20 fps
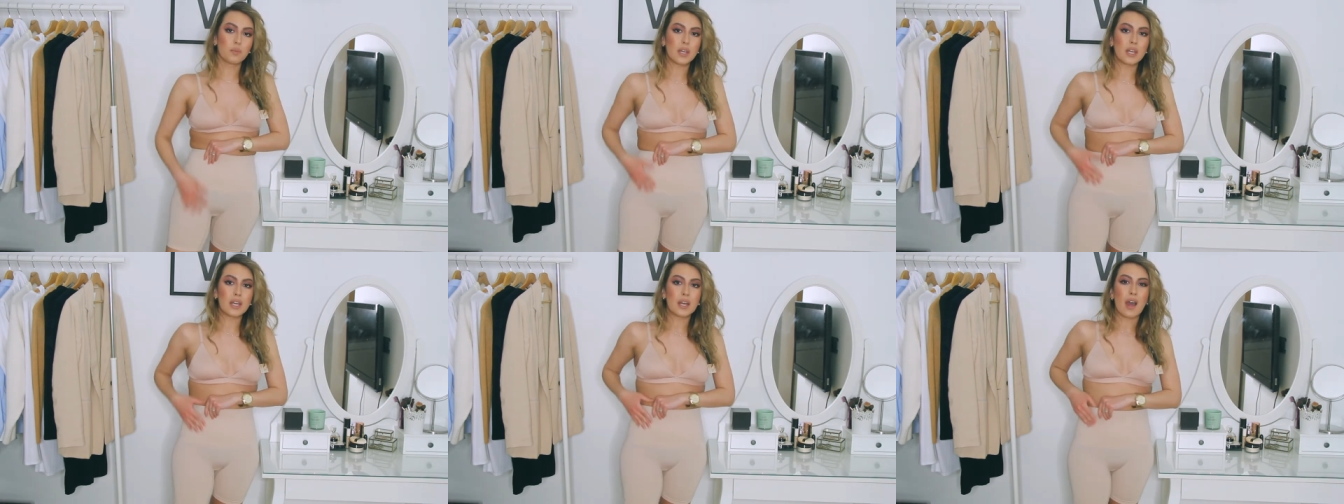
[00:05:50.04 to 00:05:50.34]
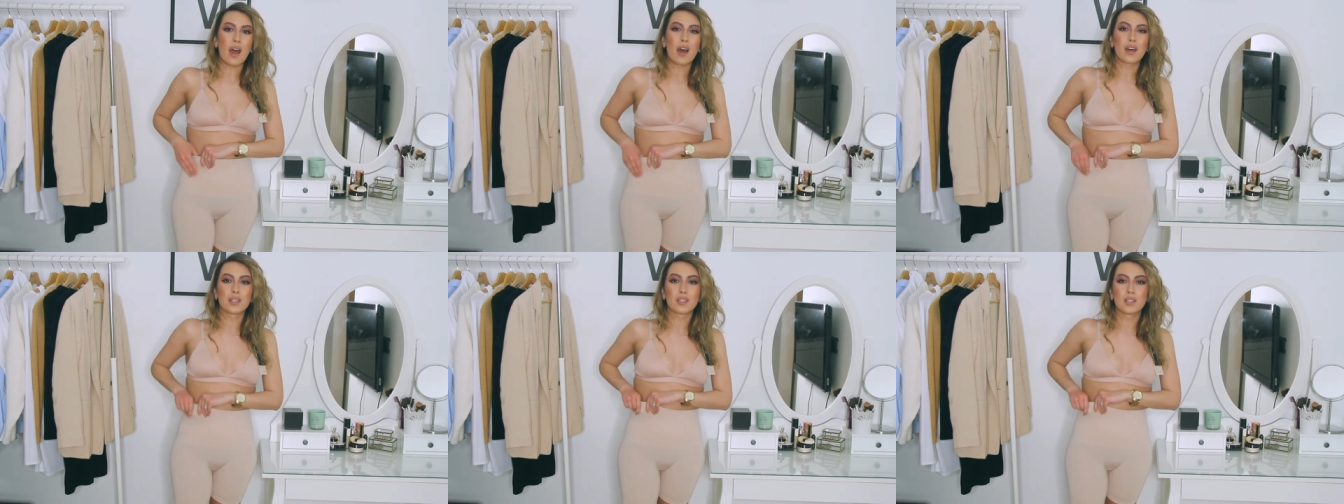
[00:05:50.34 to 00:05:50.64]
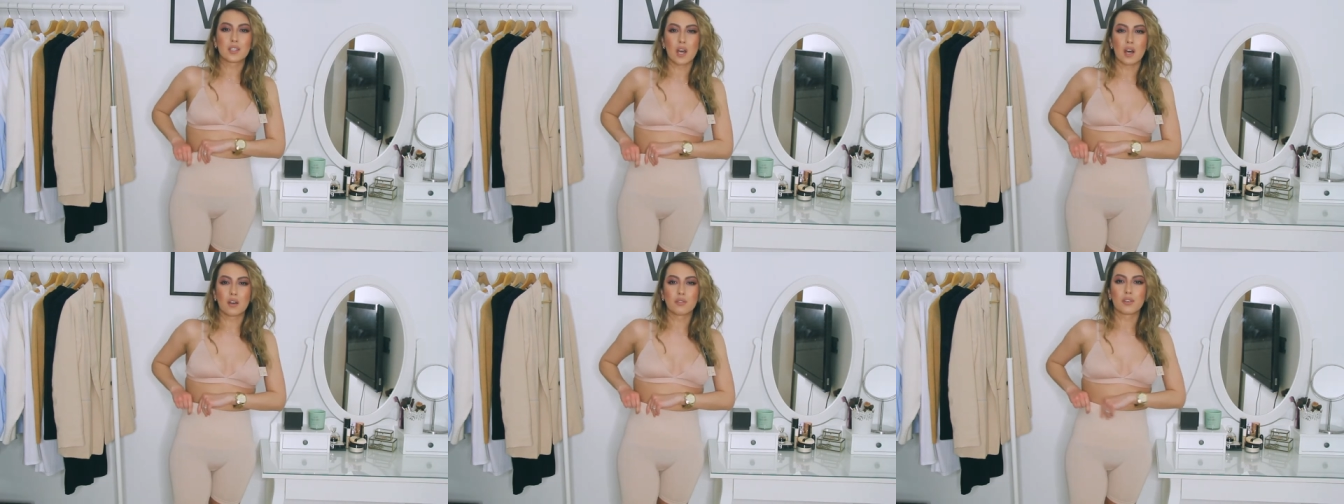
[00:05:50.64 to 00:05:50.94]
be
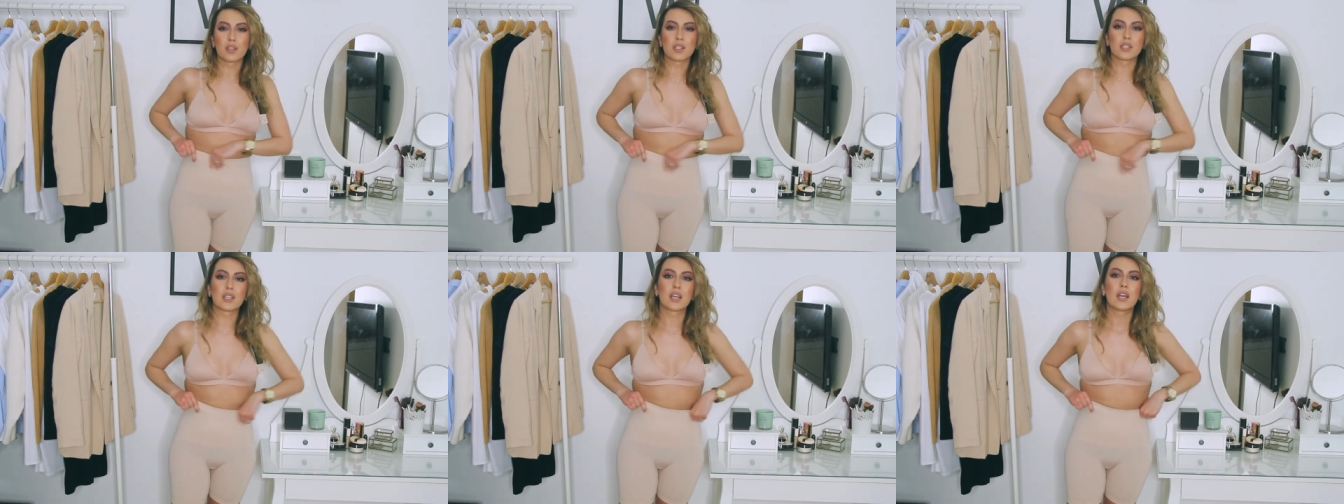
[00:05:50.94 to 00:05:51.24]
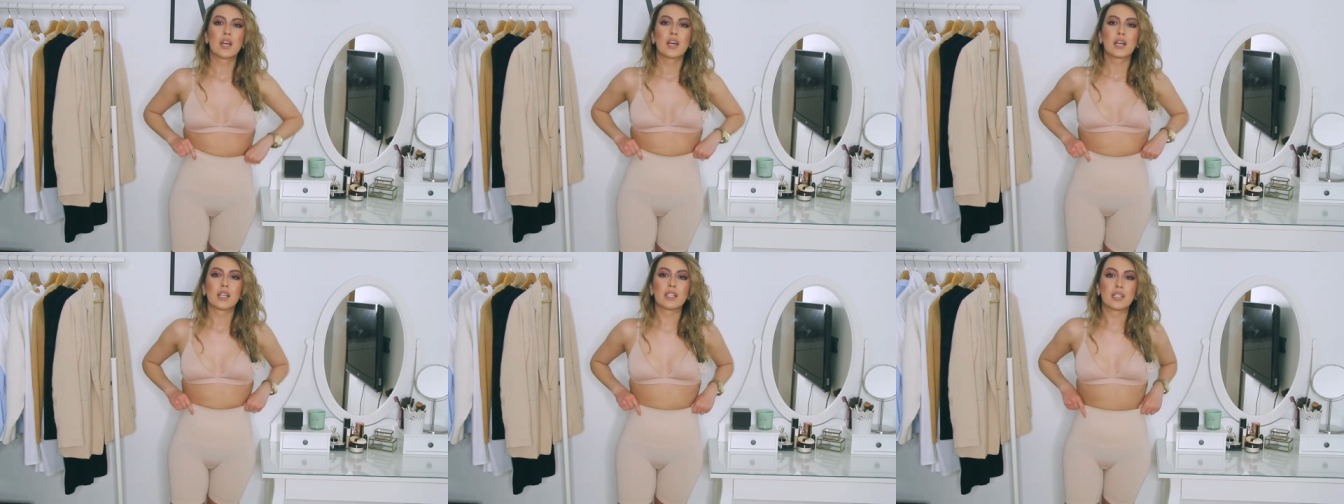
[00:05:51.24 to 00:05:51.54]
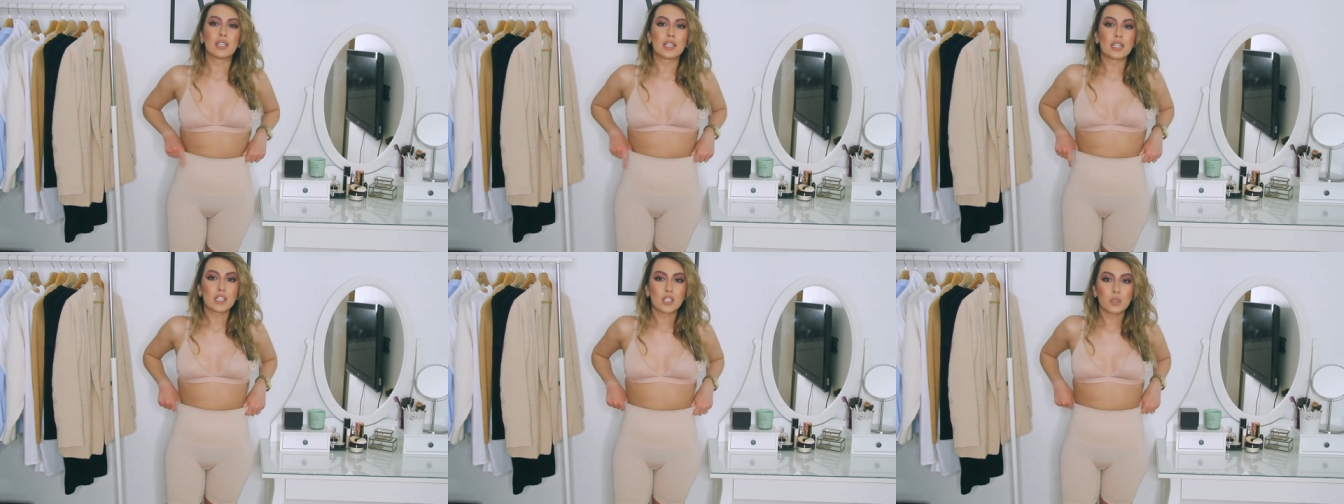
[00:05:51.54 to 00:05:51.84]
as tough as
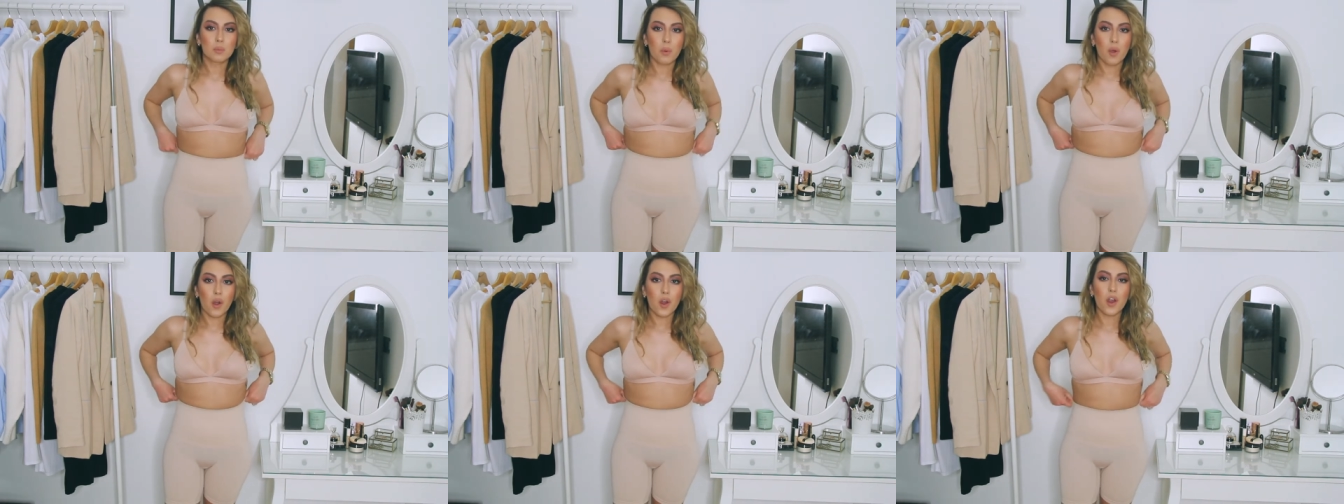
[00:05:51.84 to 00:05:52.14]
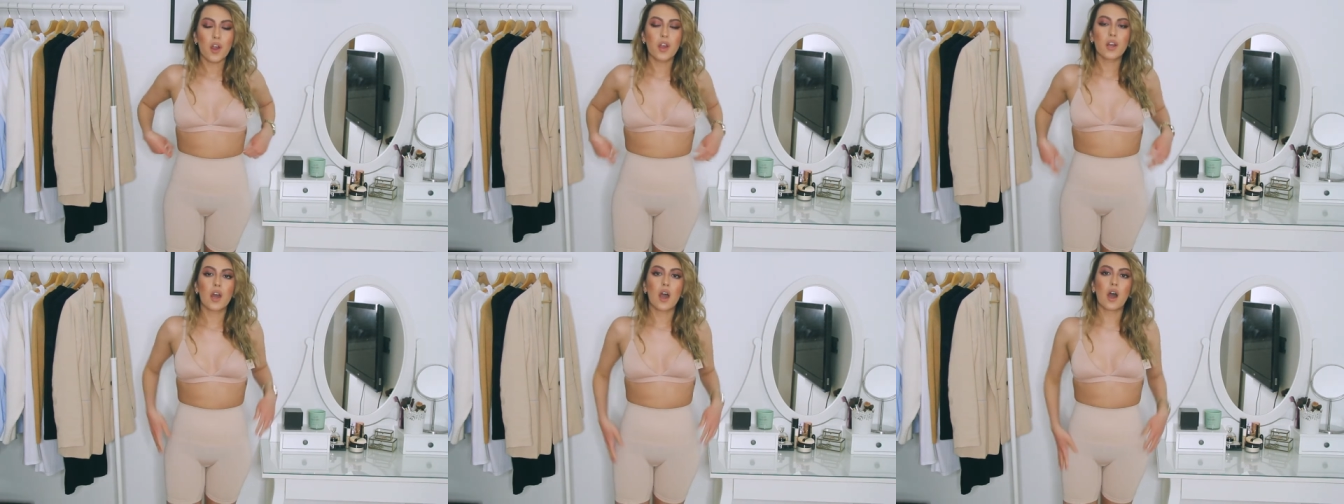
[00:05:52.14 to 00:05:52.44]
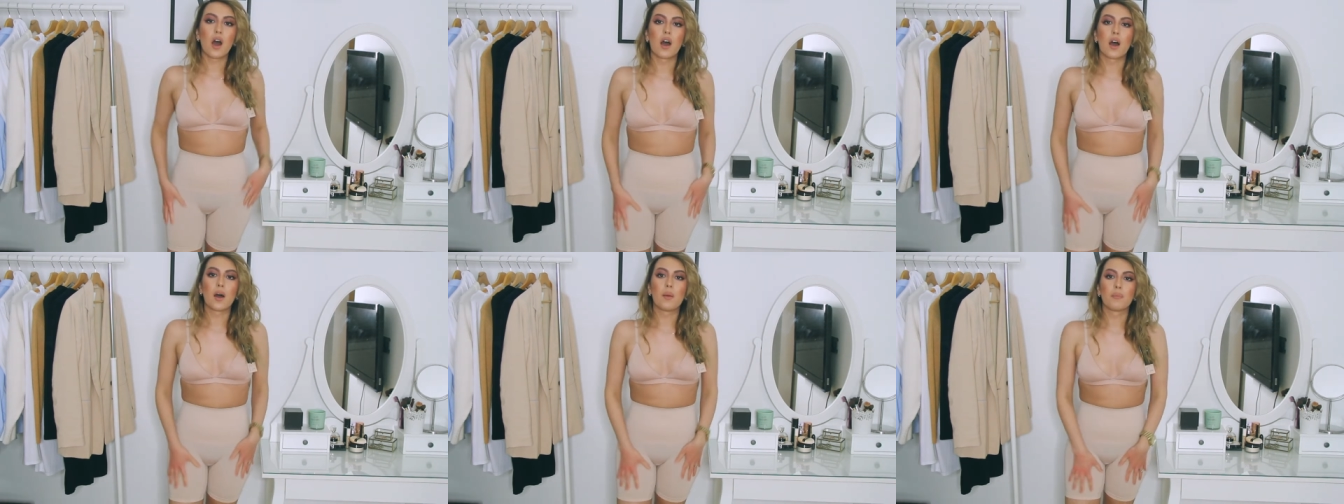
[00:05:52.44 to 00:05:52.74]
this part
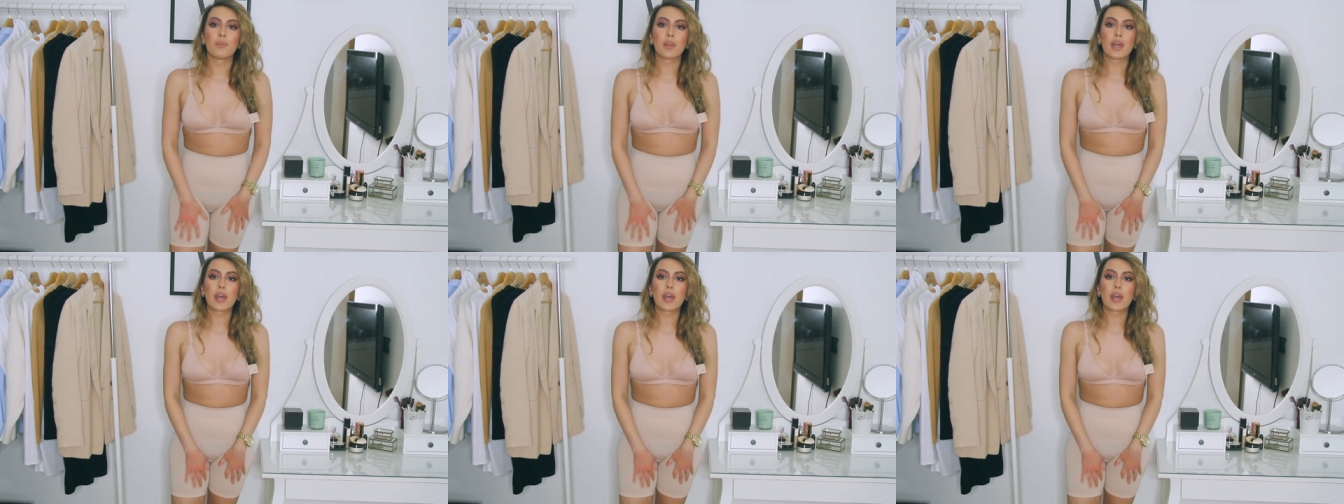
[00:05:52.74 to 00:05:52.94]
um,